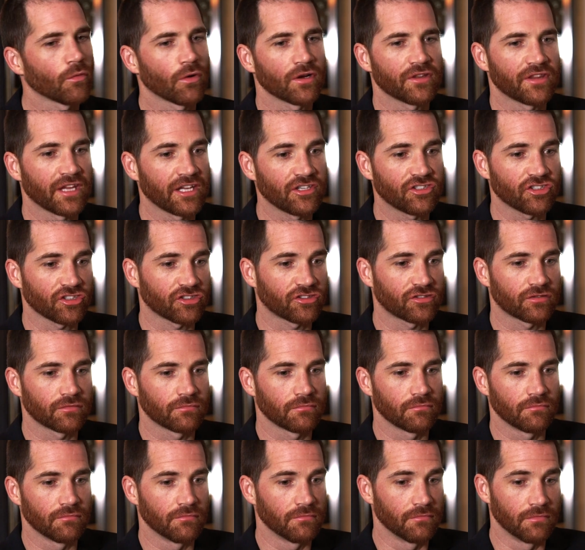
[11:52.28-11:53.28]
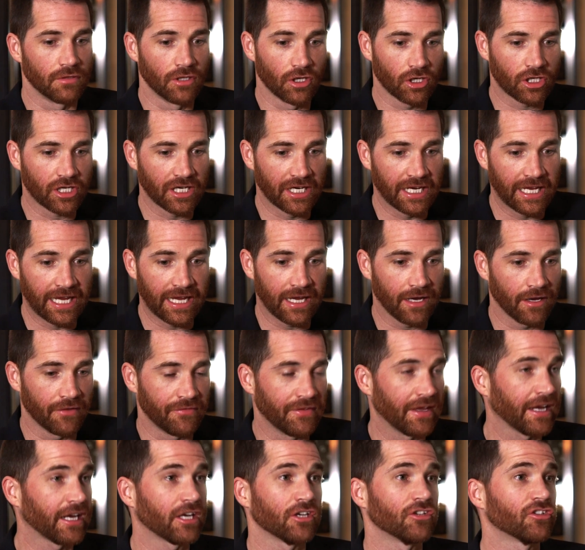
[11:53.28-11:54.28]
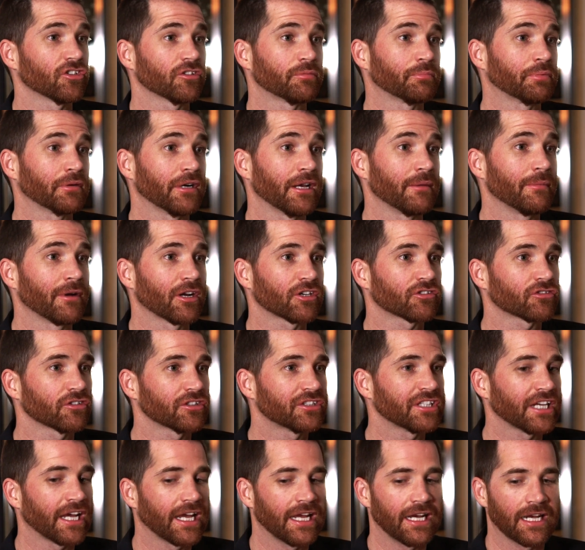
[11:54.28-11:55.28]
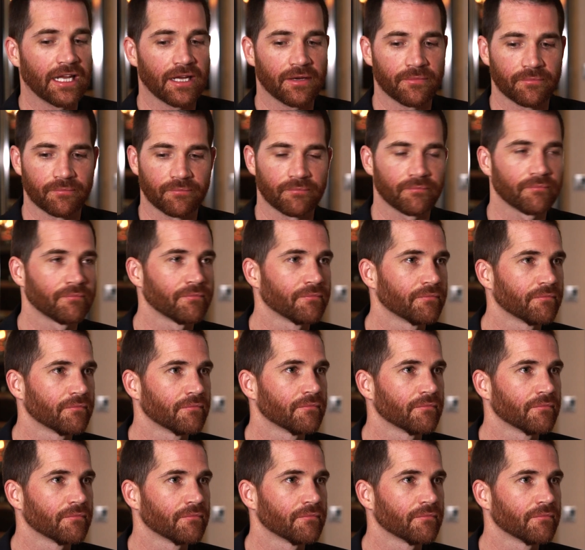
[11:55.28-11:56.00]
what, they just look at it and they could just... Yeah, I've never seen anyone learn a script